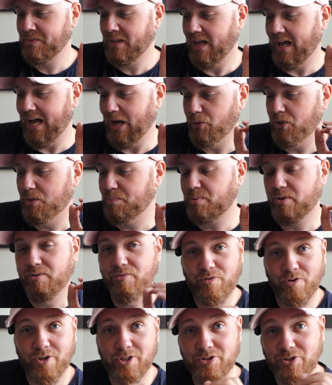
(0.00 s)
I would
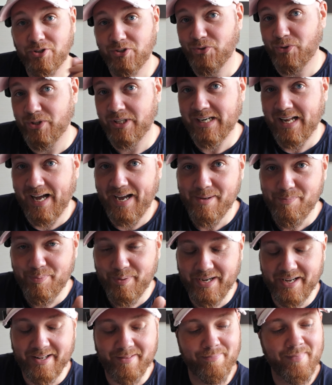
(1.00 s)
prefer to do on an
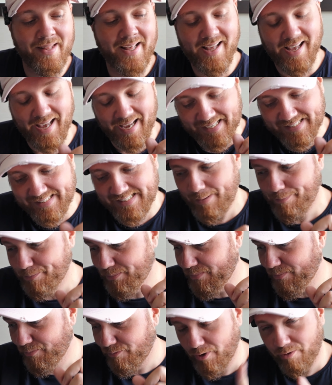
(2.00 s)
iPad, except
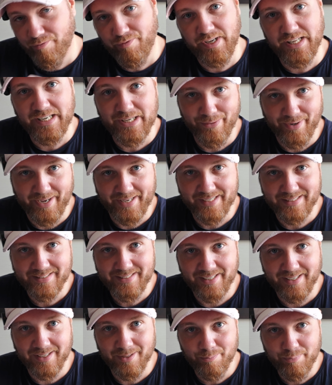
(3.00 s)
for video
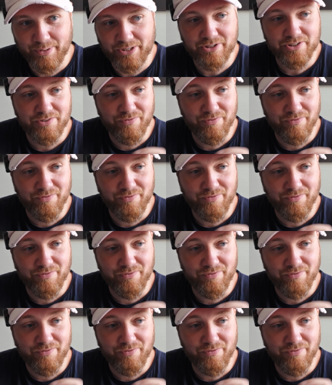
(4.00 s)
editing, because